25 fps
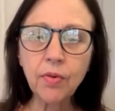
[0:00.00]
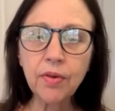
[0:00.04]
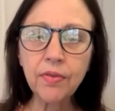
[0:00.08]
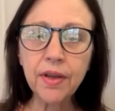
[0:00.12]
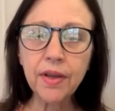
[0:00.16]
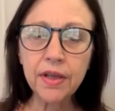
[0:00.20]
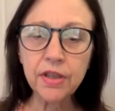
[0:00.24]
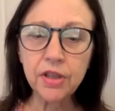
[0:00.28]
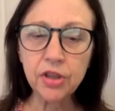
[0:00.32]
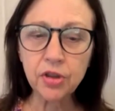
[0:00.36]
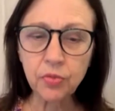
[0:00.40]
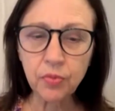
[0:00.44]

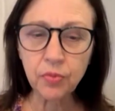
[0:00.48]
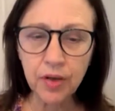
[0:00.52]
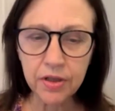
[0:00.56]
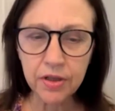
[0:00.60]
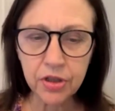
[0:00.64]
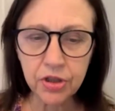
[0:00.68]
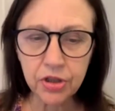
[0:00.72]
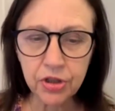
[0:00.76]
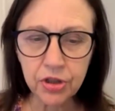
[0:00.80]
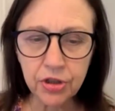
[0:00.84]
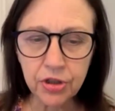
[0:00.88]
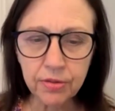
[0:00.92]
buy when they
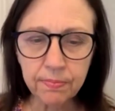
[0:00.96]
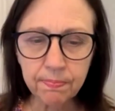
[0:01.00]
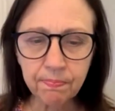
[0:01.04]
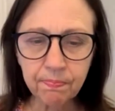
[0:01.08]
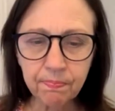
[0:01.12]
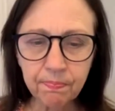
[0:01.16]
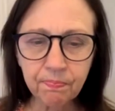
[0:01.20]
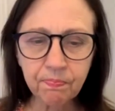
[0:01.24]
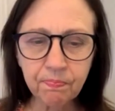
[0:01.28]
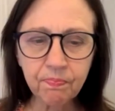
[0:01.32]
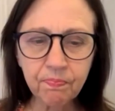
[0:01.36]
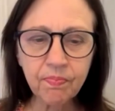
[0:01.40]

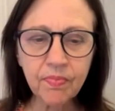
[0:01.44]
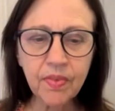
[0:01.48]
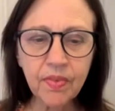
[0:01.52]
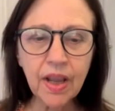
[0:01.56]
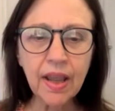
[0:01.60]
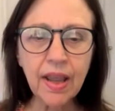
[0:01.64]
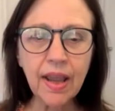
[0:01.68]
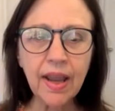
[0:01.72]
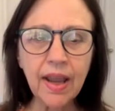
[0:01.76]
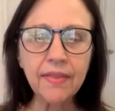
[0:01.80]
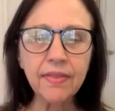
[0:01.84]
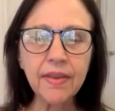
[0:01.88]
trust you,
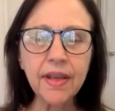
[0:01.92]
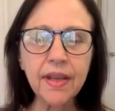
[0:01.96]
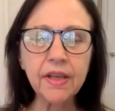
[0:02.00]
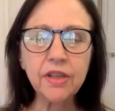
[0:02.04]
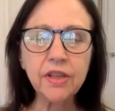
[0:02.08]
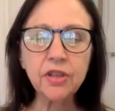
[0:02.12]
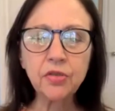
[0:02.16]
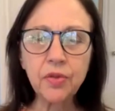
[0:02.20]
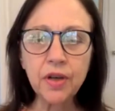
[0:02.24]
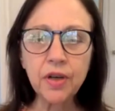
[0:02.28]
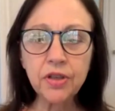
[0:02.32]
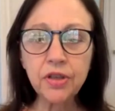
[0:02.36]

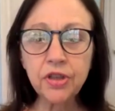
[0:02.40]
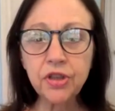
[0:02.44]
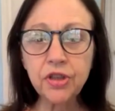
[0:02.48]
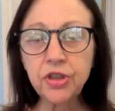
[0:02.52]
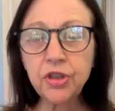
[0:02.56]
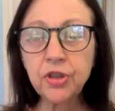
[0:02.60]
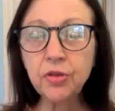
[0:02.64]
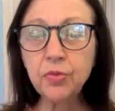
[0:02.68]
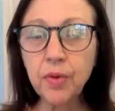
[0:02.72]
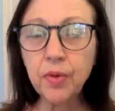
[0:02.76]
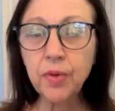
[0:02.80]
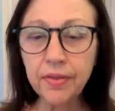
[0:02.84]
and they
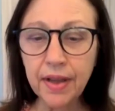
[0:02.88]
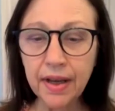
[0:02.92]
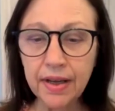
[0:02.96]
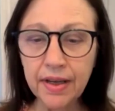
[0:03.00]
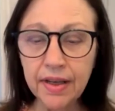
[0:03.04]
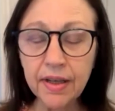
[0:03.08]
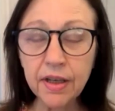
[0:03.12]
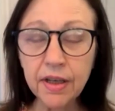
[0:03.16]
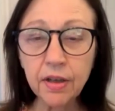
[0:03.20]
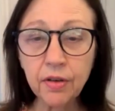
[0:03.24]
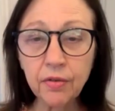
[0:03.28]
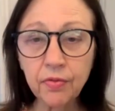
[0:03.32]
trust you
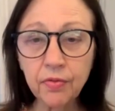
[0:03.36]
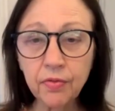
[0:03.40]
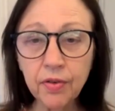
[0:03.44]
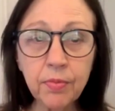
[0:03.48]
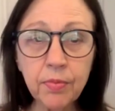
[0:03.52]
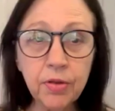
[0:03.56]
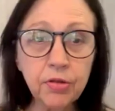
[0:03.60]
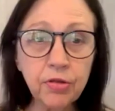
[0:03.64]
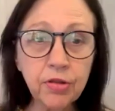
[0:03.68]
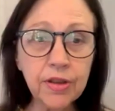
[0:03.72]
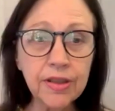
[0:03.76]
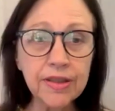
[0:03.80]
when they
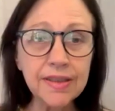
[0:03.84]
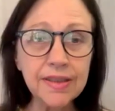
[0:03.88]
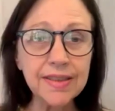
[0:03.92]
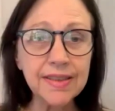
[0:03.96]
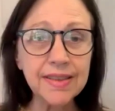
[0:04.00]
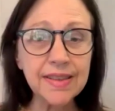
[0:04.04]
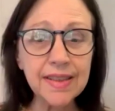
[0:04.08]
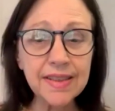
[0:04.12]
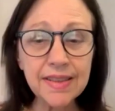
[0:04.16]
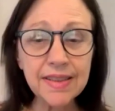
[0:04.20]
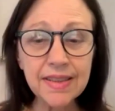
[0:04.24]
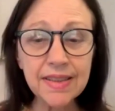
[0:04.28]
hear from
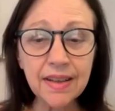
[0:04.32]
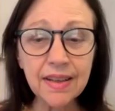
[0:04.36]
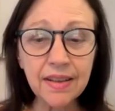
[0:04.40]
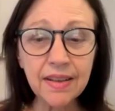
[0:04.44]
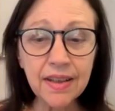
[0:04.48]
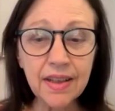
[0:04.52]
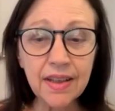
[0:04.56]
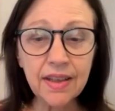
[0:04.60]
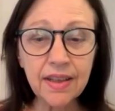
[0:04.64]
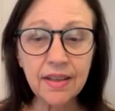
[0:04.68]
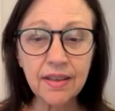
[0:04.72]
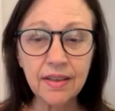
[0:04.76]
you
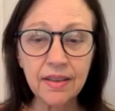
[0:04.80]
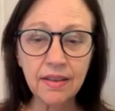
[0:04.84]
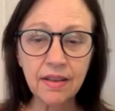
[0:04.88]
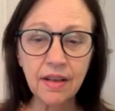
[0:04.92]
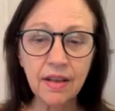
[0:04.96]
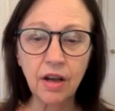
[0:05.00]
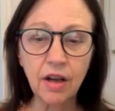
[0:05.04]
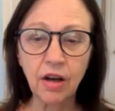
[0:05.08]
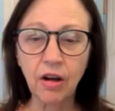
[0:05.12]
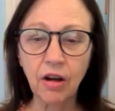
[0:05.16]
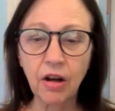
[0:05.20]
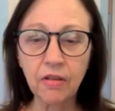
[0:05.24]
consistently,